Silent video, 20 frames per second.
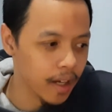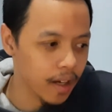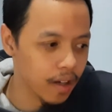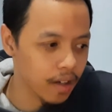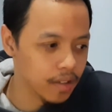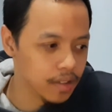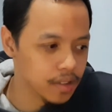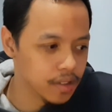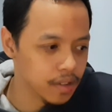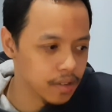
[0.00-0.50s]

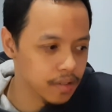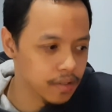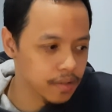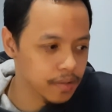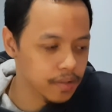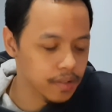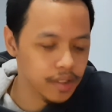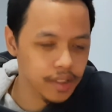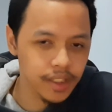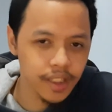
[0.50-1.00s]
Also,
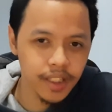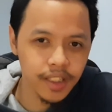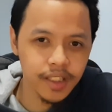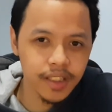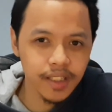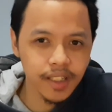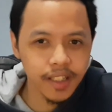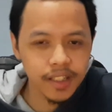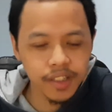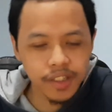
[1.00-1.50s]
Jadon
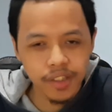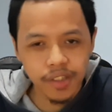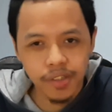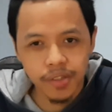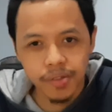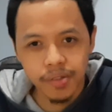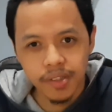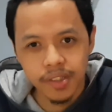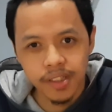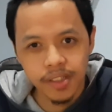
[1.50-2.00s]
Sancho
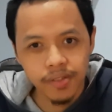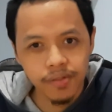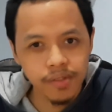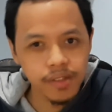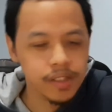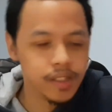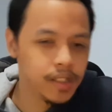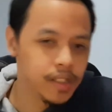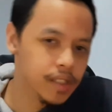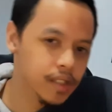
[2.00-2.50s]
didn't
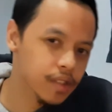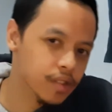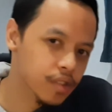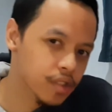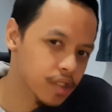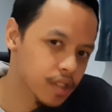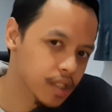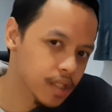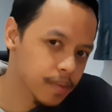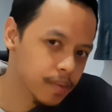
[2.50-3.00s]
really
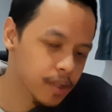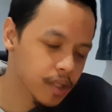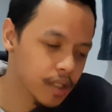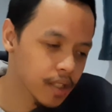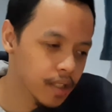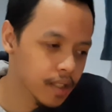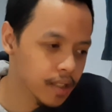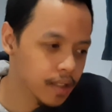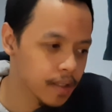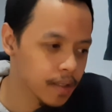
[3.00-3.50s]
turn up
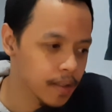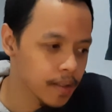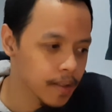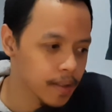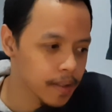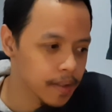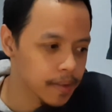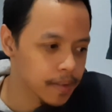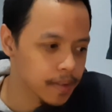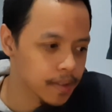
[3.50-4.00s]
today.
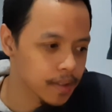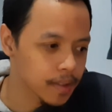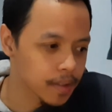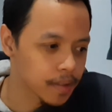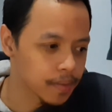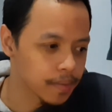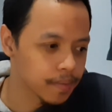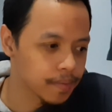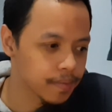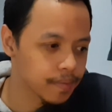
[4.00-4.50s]
So,
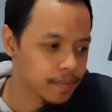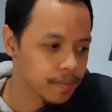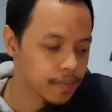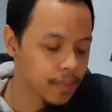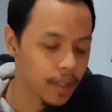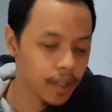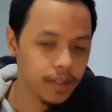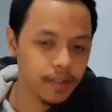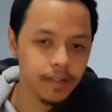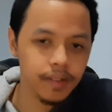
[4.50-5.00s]

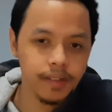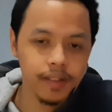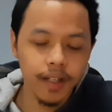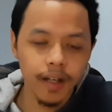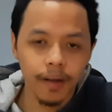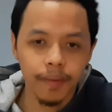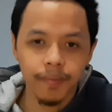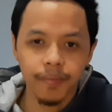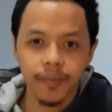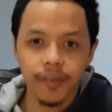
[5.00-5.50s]
but yeah,
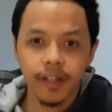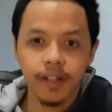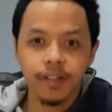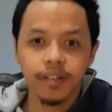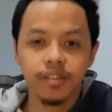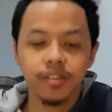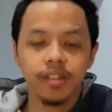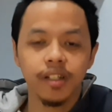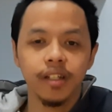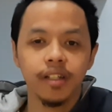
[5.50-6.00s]

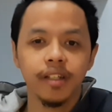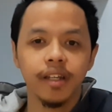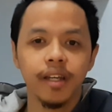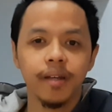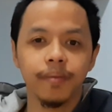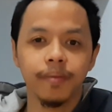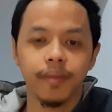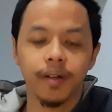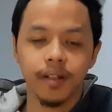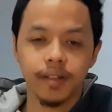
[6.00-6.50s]
entertaining
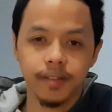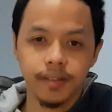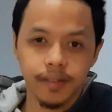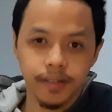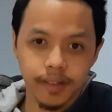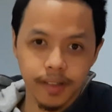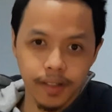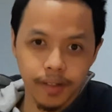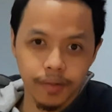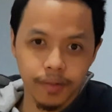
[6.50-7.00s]
game.
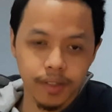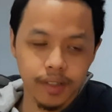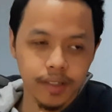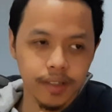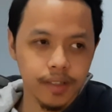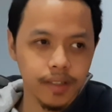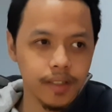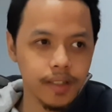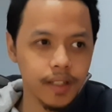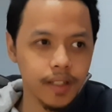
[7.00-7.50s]
It was
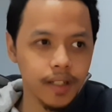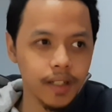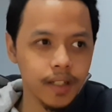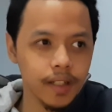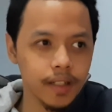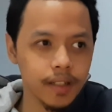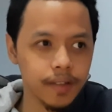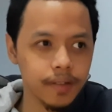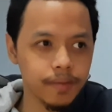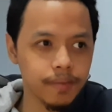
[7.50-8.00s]

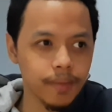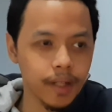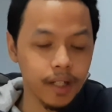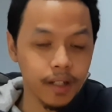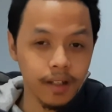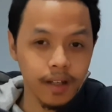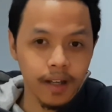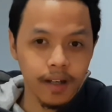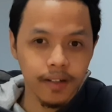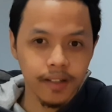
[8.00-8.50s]
Michael
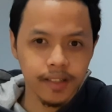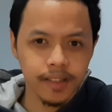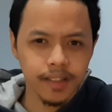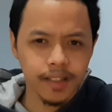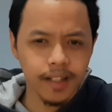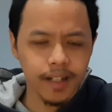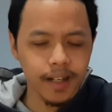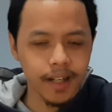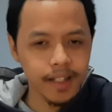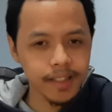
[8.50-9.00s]
Carrick's
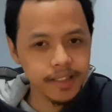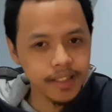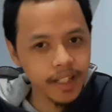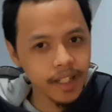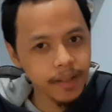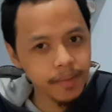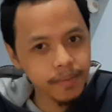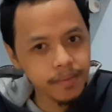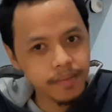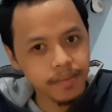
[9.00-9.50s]
last
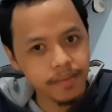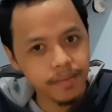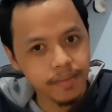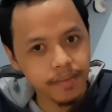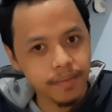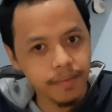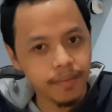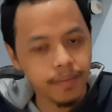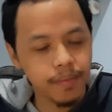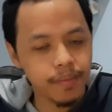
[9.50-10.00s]
game,
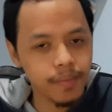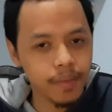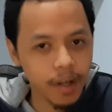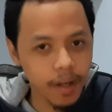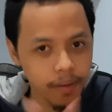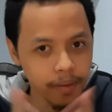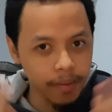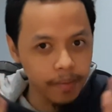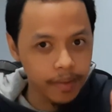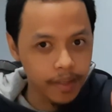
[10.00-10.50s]

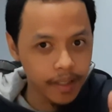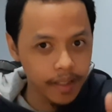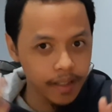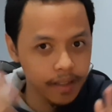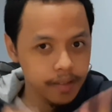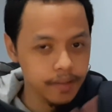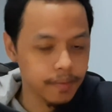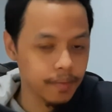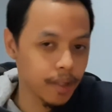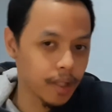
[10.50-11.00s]
probably,
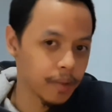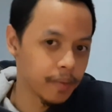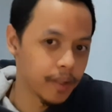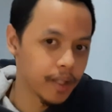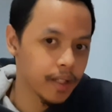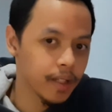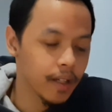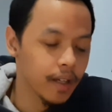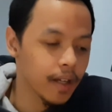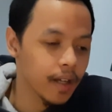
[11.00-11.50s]
maybe,
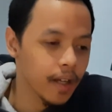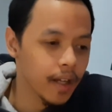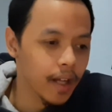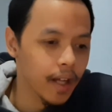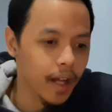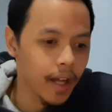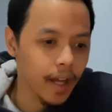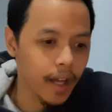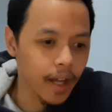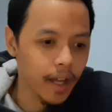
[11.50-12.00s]

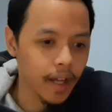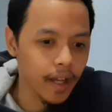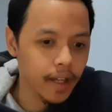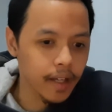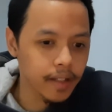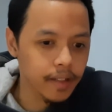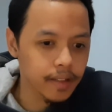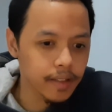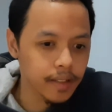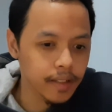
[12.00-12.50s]

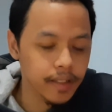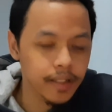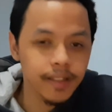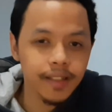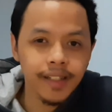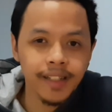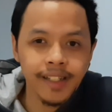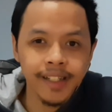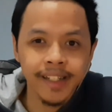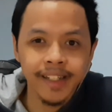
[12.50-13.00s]
and
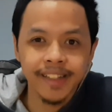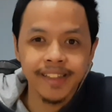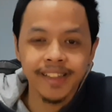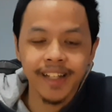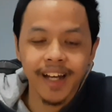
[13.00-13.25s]
his